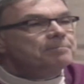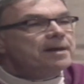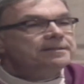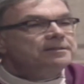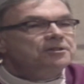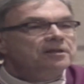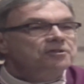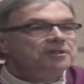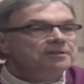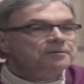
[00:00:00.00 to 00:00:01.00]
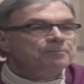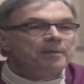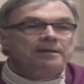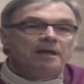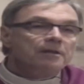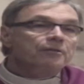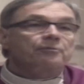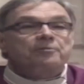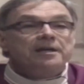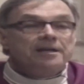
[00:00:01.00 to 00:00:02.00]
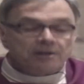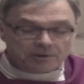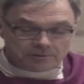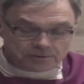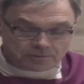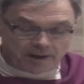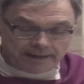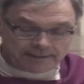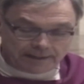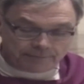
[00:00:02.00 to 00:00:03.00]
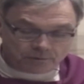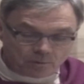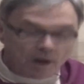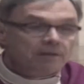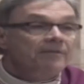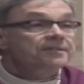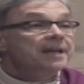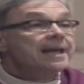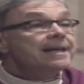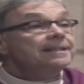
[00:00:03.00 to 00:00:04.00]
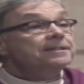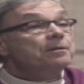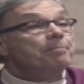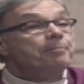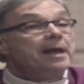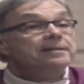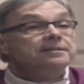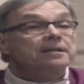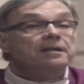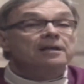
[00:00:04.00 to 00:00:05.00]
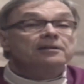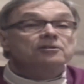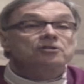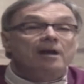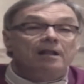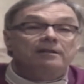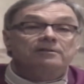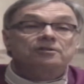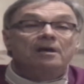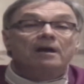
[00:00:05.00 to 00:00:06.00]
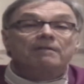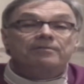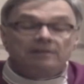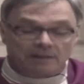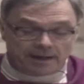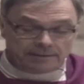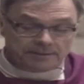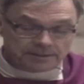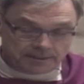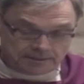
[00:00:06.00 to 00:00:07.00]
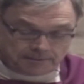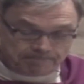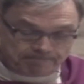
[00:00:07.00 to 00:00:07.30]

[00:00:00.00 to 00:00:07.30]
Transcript: message that Jesus spent 3 years trying to give to all of us. It's the basic challenge of the Lenten season.